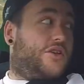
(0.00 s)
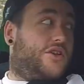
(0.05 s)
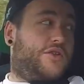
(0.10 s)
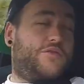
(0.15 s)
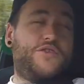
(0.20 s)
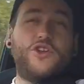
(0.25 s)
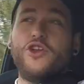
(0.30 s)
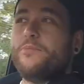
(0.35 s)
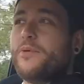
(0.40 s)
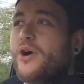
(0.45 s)

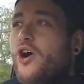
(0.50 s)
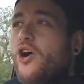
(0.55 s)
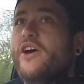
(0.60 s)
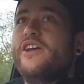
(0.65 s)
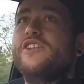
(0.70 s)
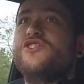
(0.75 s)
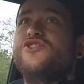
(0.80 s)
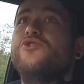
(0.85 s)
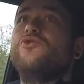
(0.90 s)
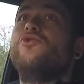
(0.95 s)
If you look
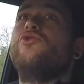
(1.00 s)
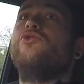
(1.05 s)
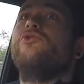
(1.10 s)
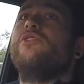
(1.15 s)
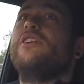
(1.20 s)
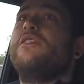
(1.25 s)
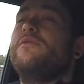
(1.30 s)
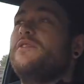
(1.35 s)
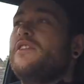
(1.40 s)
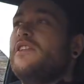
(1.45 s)
behind you or
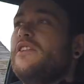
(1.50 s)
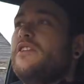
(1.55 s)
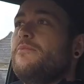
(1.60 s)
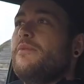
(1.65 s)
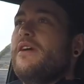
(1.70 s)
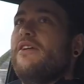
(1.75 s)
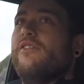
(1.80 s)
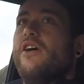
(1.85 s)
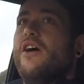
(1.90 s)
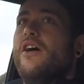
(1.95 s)
even in the
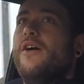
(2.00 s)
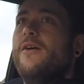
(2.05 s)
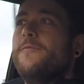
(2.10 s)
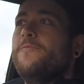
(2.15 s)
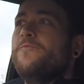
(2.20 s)
mirror,